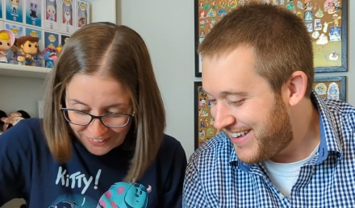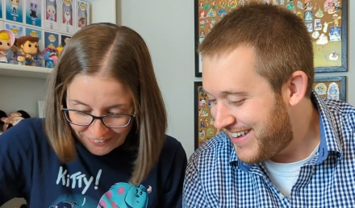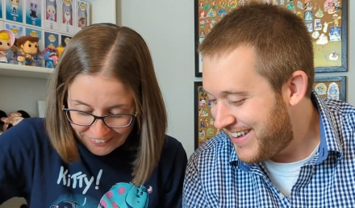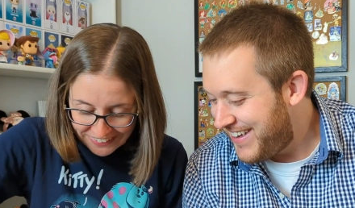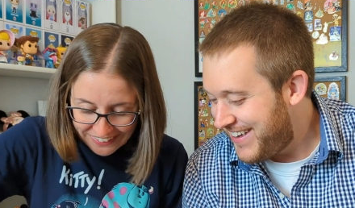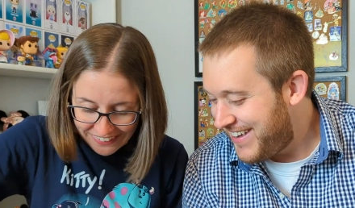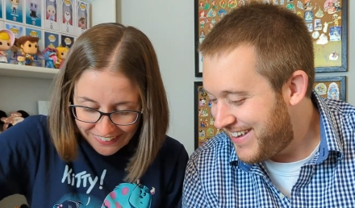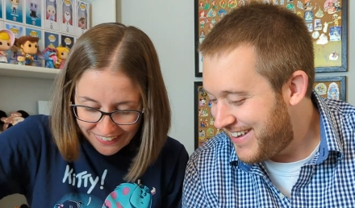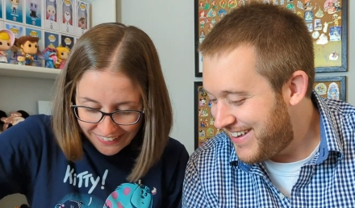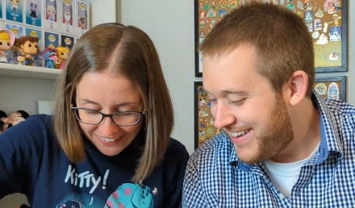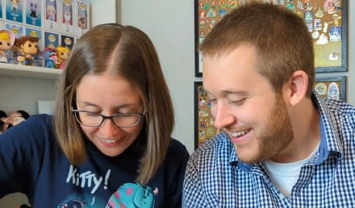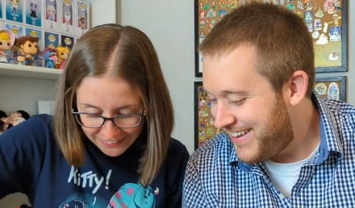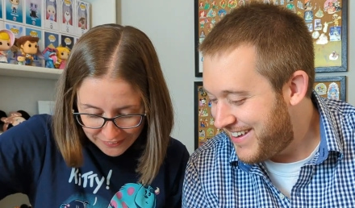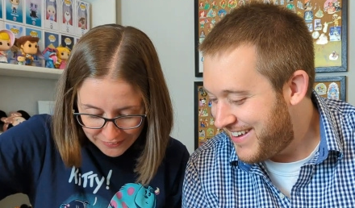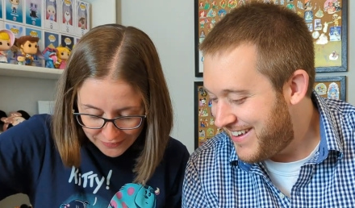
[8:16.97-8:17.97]
Speaker 1: oh my god,
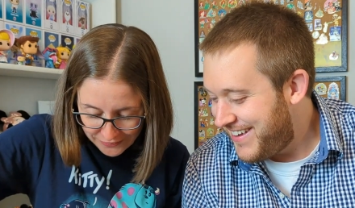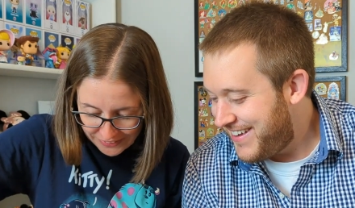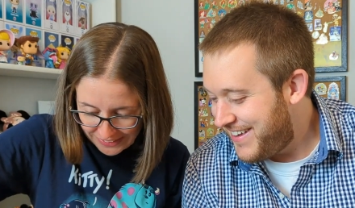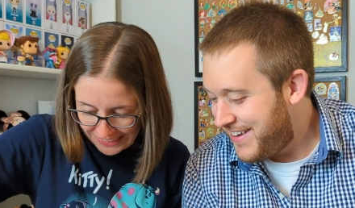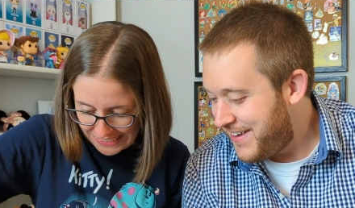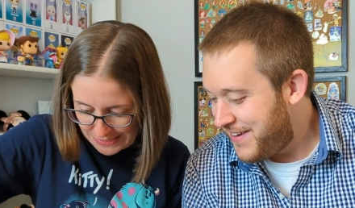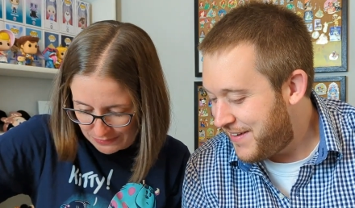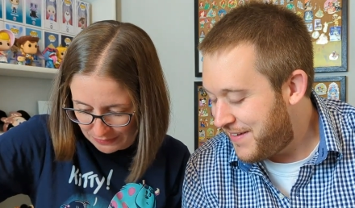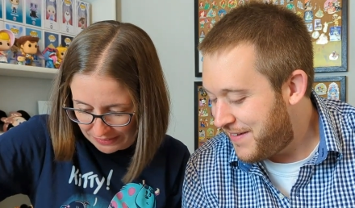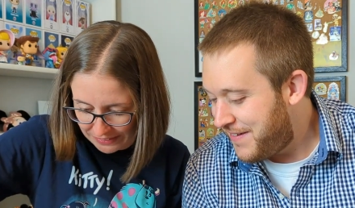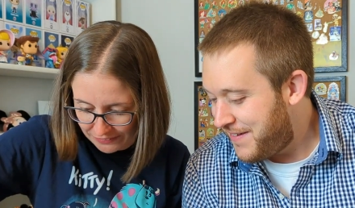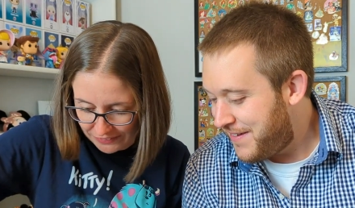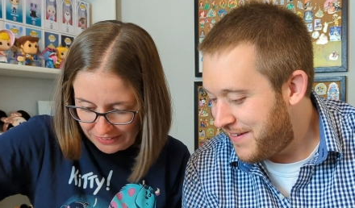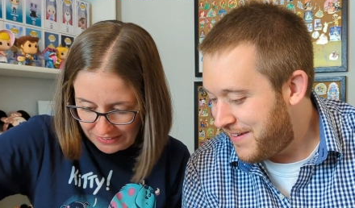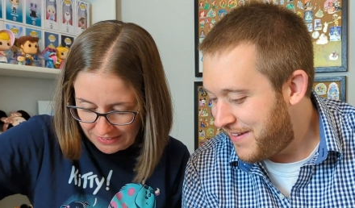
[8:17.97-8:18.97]
I don't know what it is,
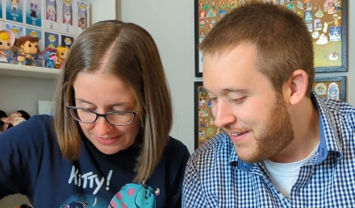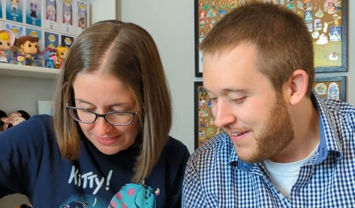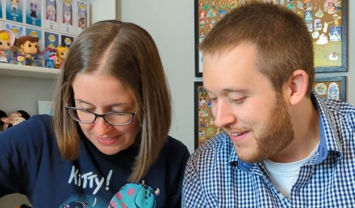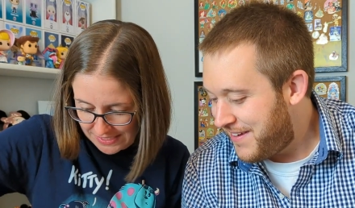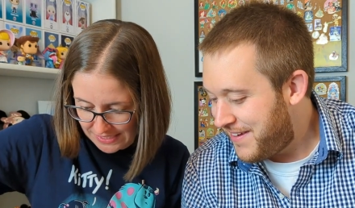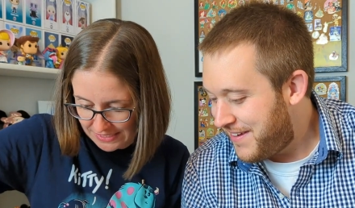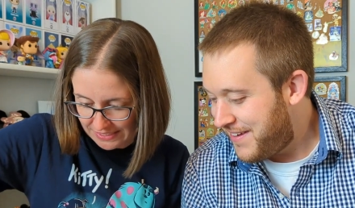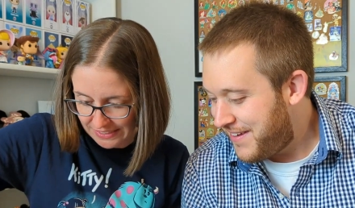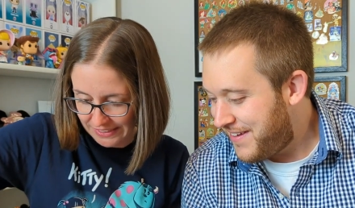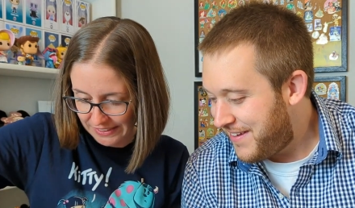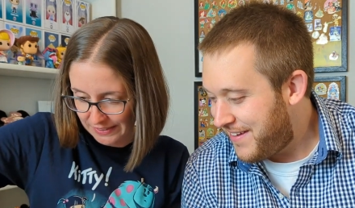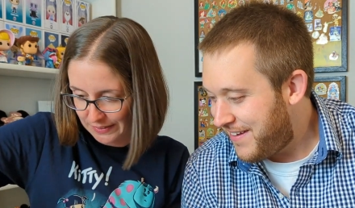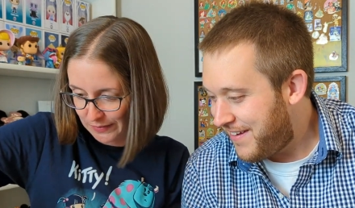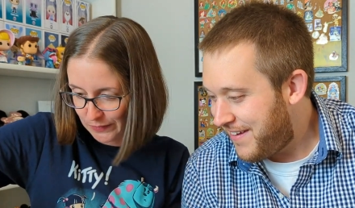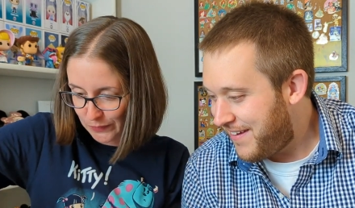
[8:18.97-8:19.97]
but we need to see.
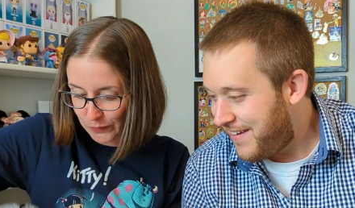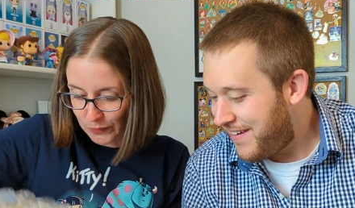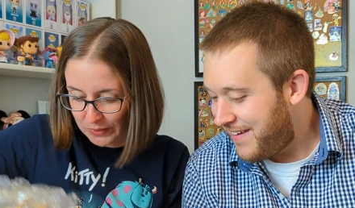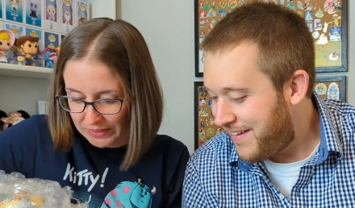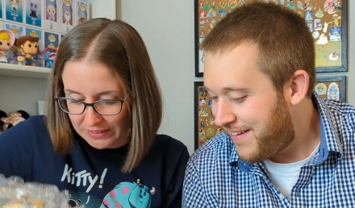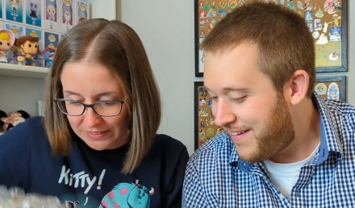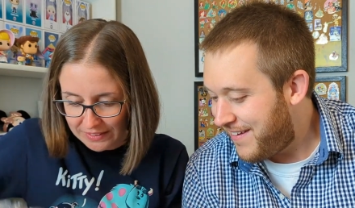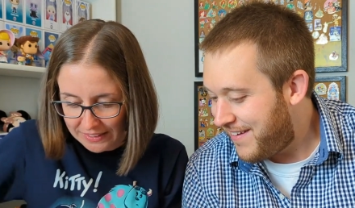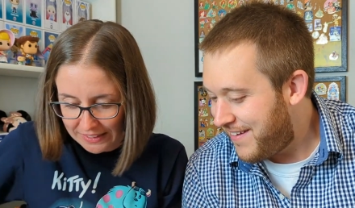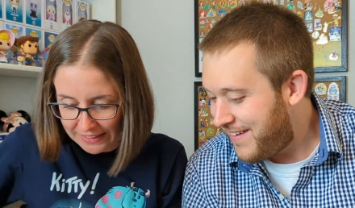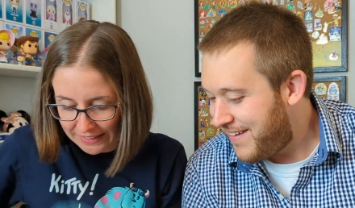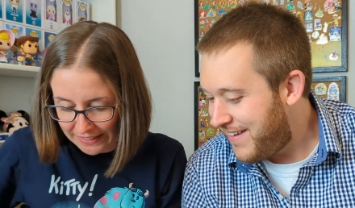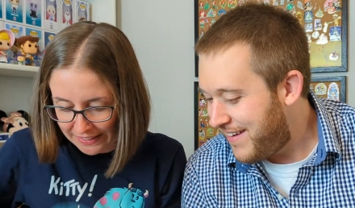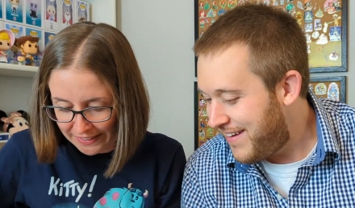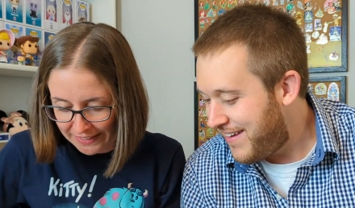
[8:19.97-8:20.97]
What the
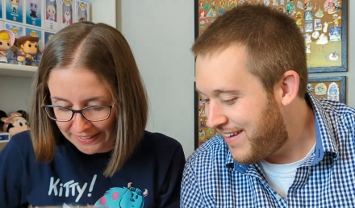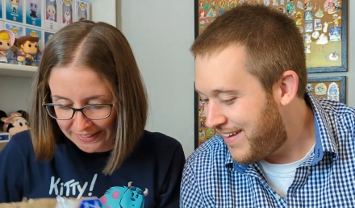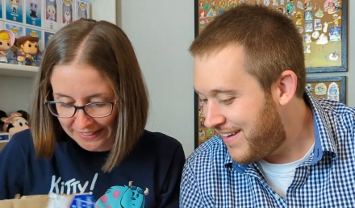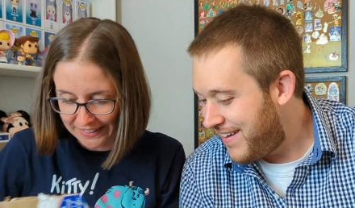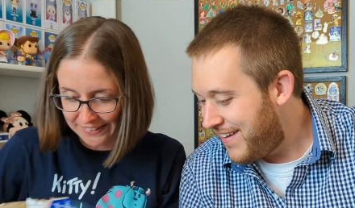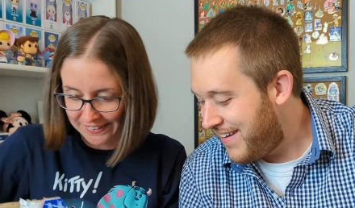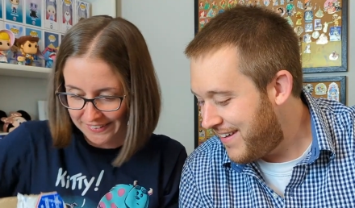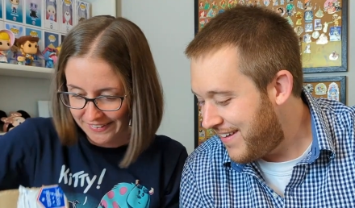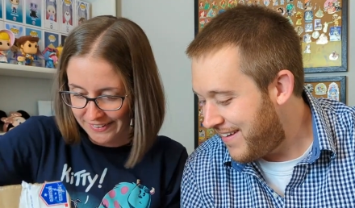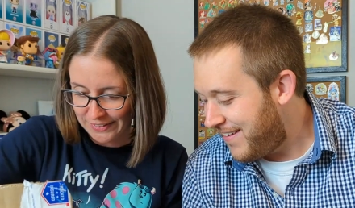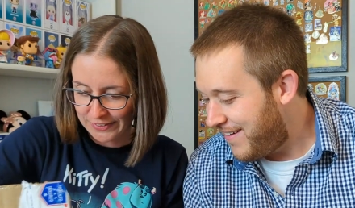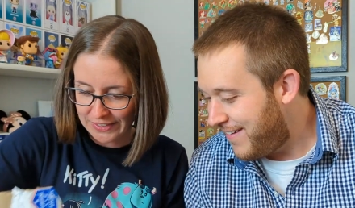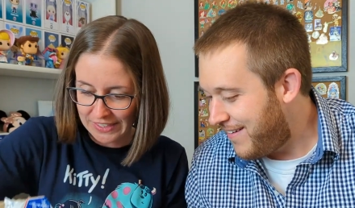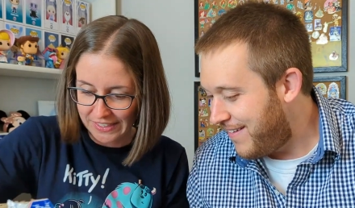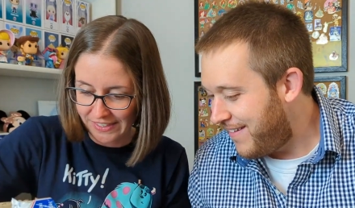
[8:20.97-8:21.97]
heck?
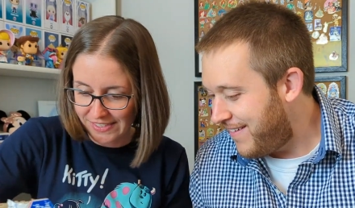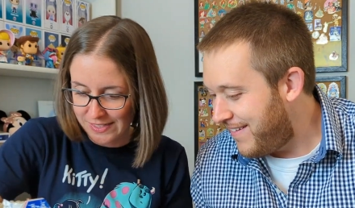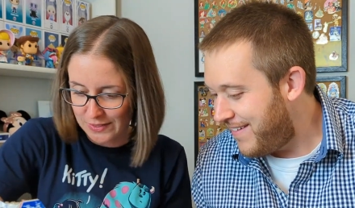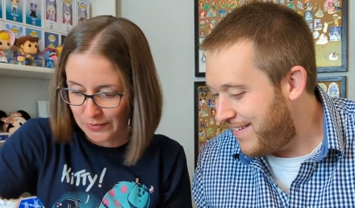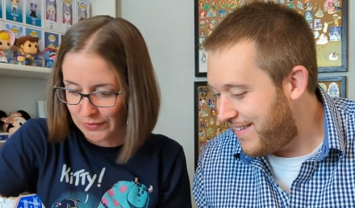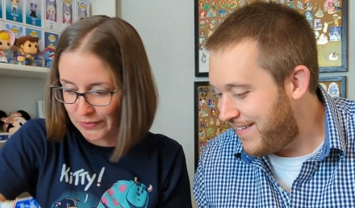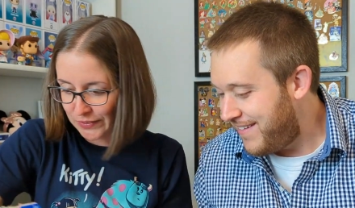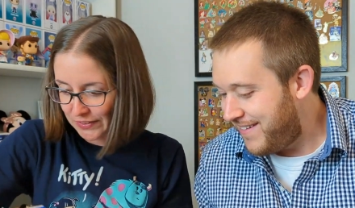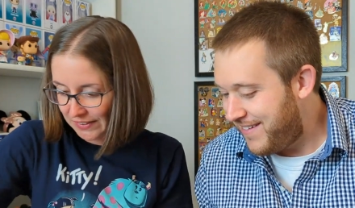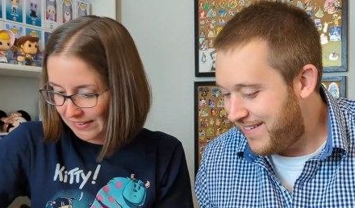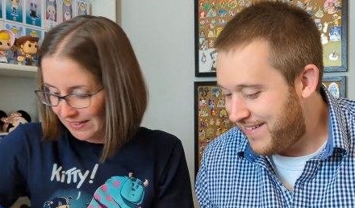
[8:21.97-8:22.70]
Okay, so